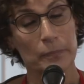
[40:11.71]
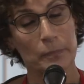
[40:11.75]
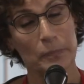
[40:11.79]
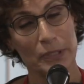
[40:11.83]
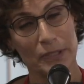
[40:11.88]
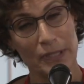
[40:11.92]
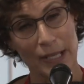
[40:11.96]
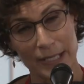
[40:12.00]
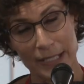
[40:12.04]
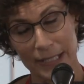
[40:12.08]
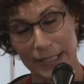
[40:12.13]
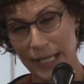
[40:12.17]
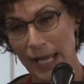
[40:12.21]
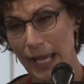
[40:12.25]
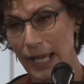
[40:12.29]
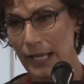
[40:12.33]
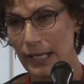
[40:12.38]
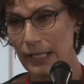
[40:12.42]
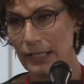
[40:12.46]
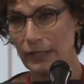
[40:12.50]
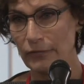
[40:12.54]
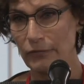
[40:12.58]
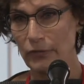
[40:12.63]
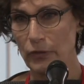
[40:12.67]
But then
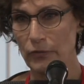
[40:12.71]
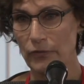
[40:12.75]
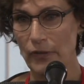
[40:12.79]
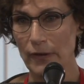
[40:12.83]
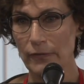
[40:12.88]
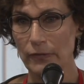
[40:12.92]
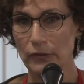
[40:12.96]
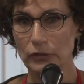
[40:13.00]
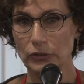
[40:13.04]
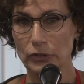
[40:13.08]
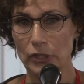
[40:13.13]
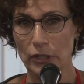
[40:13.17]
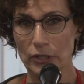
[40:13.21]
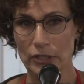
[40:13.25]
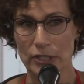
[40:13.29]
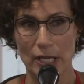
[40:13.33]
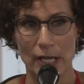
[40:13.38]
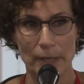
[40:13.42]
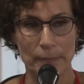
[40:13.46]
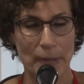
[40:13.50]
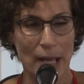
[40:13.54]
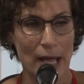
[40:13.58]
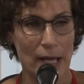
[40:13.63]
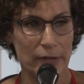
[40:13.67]
again, if you've ever looked
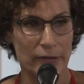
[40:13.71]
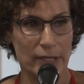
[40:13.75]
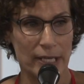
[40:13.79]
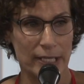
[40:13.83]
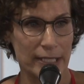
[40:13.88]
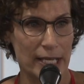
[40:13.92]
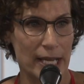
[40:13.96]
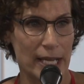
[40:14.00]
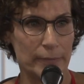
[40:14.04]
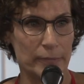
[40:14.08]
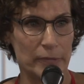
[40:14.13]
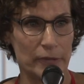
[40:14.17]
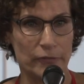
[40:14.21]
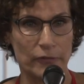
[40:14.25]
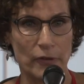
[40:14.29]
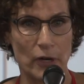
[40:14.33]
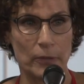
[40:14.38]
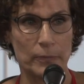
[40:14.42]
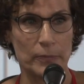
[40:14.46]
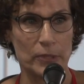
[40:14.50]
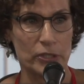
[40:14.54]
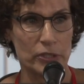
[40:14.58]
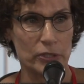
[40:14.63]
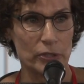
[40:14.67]
up how they name a
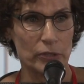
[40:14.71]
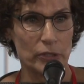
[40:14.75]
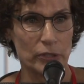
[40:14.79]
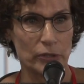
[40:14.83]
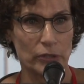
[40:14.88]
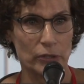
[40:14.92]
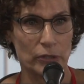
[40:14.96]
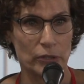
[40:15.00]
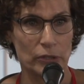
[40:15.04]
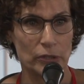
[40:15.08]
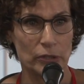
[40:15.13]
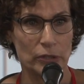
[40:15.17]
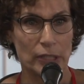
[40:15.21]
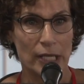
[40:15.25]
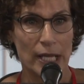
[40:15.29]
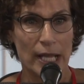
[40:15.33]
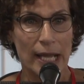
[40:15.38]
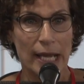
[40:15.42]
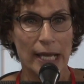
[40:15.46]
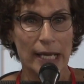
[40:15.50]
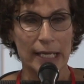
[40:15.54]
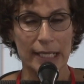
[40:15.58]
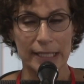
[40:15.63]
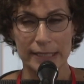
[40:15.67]
pharmaceutical,
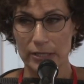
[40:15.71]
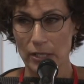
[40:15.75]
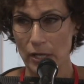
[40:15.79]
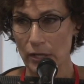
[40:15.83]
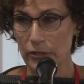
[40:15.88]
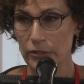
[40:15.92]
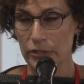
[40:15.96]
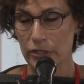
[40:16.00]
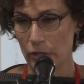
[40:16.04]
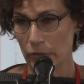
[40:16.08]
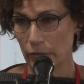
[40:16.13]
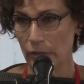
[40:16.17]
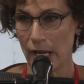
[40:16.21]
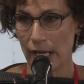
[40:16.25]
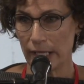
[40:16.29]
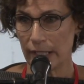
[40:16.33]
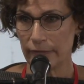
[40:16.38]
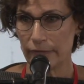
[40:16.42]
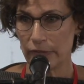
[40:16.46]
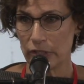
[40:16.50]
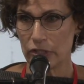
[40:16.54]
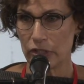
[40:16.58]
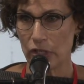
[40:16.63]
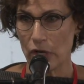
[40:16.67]
it's also kind
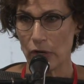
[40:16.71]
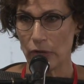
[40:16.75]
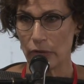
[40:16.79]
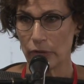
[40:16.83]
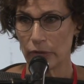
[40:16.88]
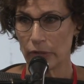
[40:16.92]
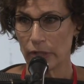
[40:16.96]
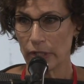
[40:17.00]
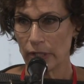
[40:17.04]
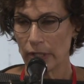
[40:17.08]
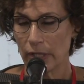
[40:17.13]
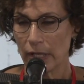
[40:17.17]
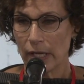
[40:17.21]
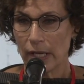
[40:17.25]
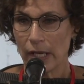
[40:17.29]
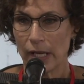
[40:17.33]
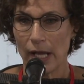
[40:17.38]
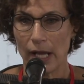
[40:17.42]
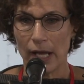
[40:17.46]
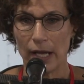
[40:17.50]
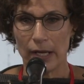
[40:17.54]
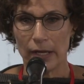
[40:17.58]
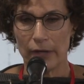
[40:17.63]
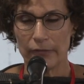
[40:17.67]
of a joke.
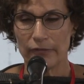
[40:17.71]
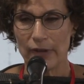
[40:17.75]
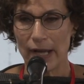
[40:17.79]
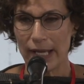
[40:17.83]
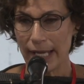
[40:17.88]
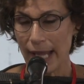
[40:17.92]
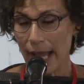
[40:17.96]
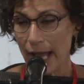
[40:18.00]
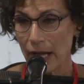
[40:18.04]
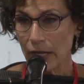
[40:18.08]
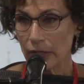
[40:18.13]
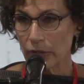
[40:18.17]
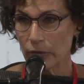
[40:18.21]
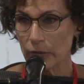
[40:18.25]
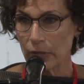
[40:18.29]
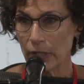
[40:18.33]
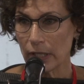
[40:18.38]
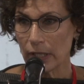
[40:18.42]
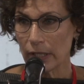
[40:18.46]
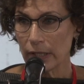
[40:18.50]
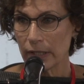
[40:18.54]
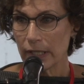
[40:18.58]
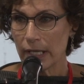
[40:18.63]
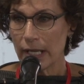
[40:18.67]
Uh,
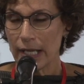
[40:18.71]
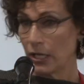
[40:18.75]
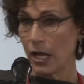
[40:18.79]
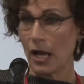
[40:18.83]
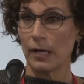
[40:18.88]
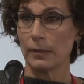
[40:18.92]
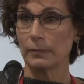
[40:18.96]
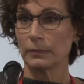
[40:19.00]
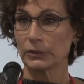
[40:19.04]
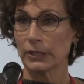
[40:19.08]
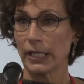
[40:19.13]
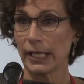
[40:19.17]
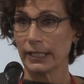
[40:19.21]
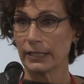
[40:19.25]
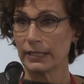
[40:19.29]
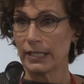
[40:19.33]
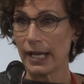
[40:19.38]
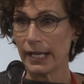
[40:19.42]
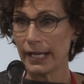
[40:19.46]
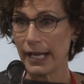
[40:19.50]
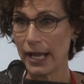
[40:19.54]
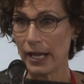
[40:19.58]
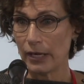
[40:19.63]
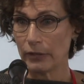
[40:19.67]
Viagra, come like
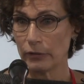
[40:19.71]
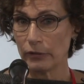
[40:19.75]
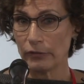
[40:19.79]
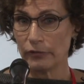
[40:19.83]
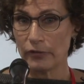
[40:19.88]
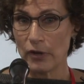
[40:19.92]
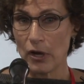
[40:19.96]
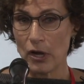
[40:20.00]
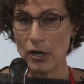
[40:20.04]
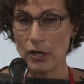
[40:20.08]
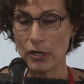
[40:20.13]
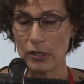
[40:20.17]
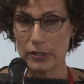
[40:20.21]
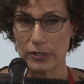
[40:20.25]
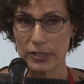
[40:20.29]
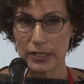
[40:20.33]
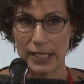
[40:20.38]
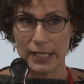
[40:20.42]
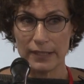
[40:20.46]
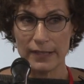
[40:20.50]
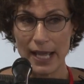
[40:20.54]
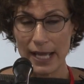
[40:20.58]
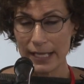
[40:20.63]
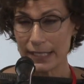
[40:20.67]
Niagara Falls,
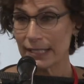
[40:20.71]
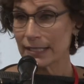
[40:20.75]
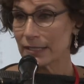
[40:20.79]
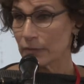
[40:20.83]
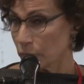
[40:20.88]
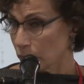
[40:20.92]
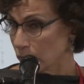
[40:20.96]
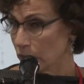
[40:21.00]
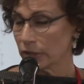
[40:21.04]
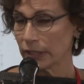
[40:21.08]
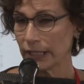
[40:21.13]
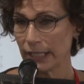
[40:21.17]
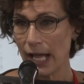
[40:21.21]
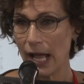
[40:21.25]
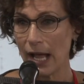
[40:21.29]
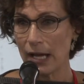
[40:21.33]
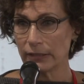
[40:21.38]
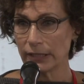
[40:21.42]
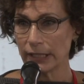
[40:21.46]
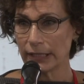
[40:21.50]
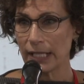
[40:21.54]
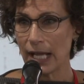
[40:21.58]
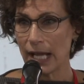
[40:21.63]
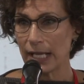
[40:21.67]
and that is really
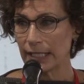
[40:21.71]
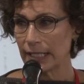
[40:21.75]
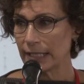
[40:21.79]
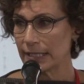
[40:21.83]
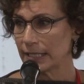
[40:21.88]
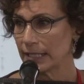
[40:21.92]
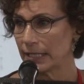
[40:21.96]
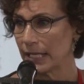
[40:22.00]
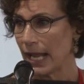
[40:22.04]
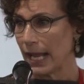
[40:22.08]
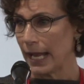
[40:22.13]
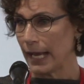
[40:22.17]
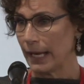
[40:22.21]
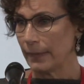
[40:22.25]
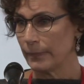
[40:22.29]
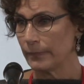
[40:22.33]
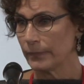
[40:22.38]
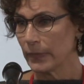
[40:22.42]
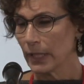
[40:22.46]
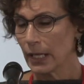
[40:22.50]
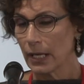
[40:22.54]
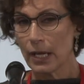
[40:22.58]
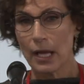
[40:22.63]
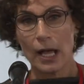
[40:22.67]
how it got its name.
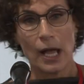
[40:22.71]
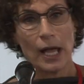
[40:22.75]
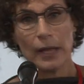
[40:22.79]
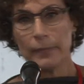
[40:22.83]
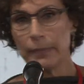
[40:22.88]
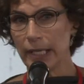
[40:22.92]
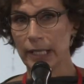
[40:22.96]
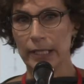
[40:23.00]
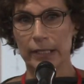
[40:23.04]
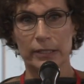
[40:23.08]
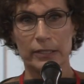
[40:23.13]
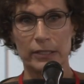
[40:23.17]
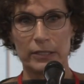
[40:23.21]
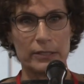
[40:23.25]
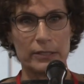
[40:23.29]
I mean,